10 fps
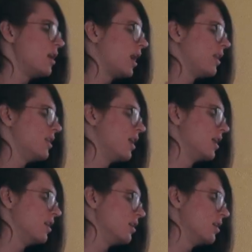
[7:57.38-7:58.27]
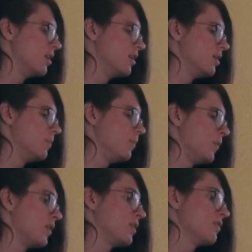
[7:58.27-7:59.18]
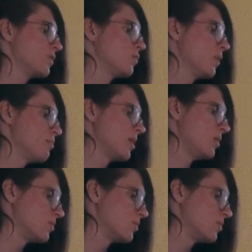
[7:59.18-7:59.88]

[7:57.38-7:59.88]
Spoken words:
And then on the official website, there's